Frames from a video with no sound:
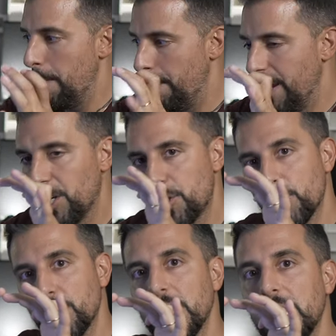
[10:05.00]
making
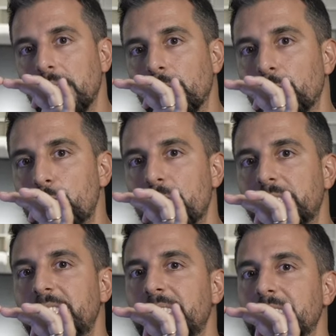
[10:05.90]
sure the level
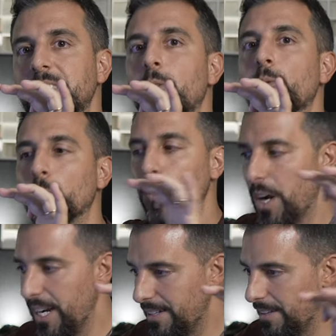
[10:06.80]
just sits
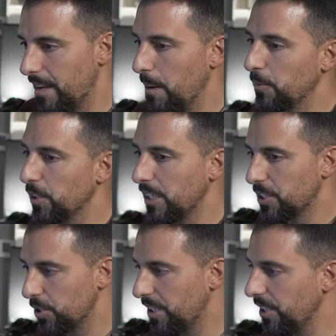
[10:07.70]
right. I'm gonna
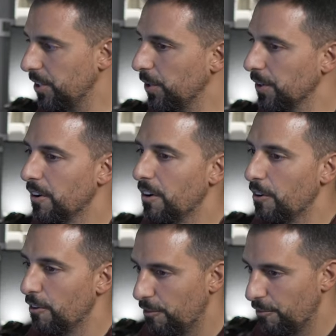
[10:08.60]
let you hear
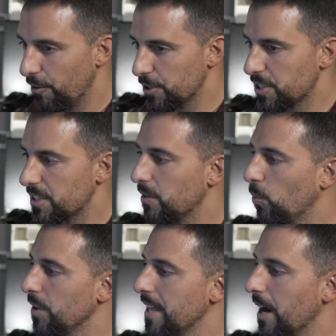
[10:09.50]
first
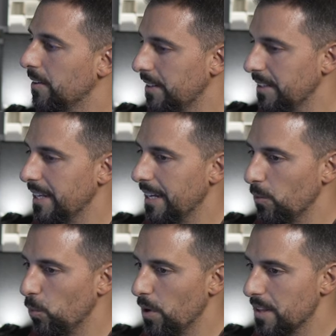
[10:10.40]
without and then
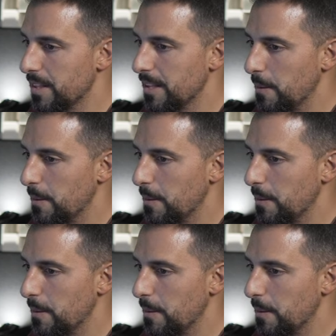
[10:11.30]
with.